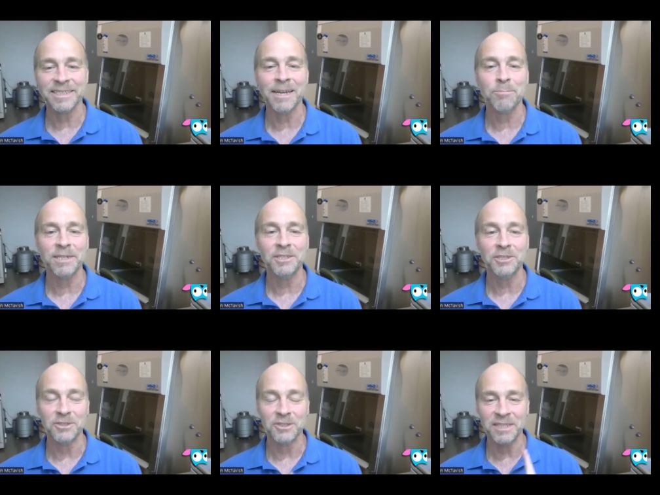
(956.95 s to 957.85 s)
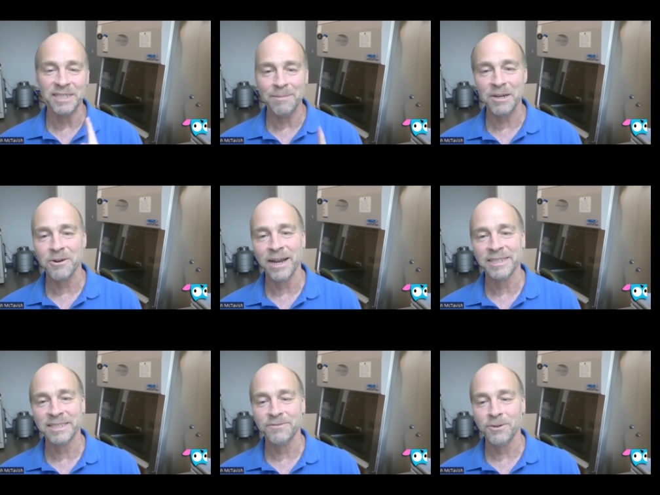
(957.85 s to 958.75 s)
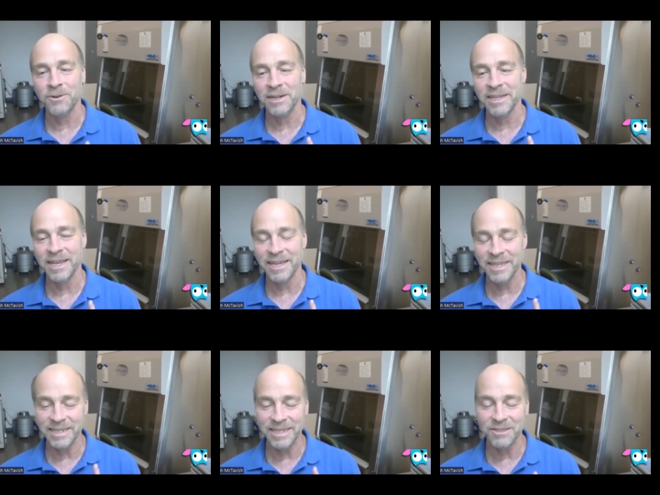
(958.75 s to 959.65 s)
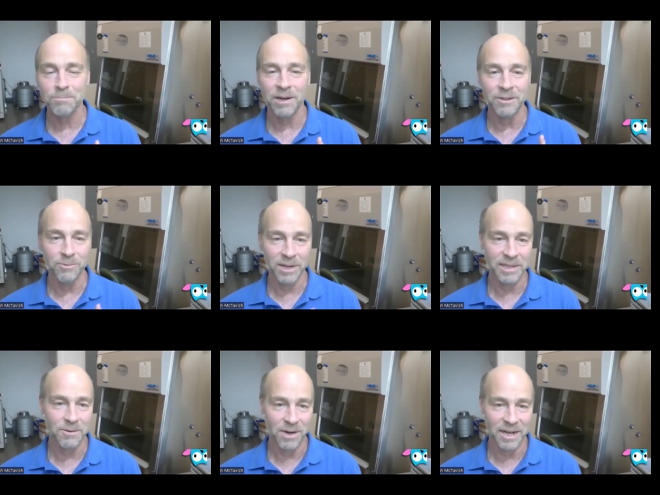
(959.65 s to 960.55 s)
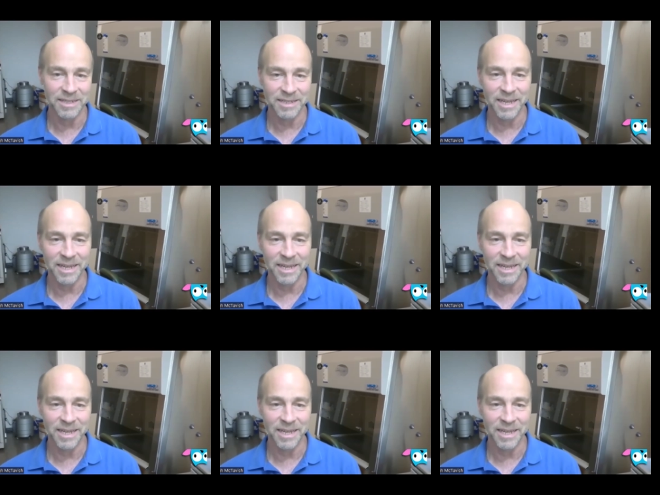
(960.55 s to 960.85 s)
separate issue so the democrats voted i think neither party really wanted to